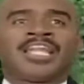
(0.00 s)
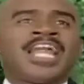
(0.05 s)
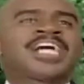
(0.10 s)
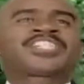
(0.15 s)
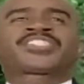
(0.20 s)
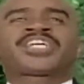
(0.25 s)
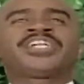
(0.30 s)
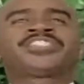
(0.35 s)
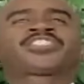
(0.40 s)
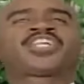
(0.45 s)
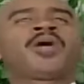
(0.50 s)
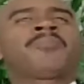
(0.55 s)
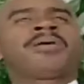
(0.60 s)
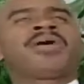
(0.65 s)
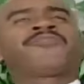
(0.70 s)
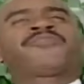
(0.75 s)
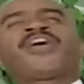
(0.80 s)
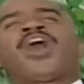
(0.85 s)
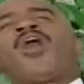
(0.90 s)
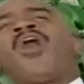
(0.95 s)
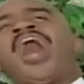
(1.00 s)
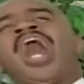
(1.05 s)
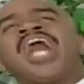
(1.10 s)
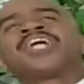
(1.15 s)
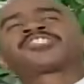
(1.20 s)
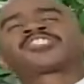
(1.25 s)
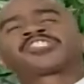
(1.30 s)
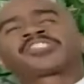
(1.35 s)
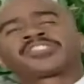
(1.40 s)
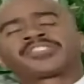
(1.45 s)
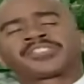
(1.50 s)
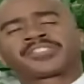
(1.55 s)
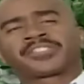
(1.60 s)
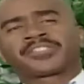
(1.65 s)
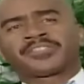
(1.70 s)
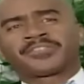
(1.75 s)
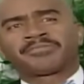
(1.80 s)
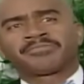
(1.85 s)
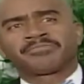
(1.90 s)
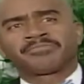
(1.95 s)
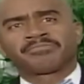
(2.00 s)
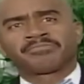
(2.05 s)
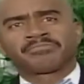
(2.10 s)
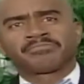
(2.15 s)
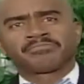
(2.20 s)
Listen to me, viewers. Amen.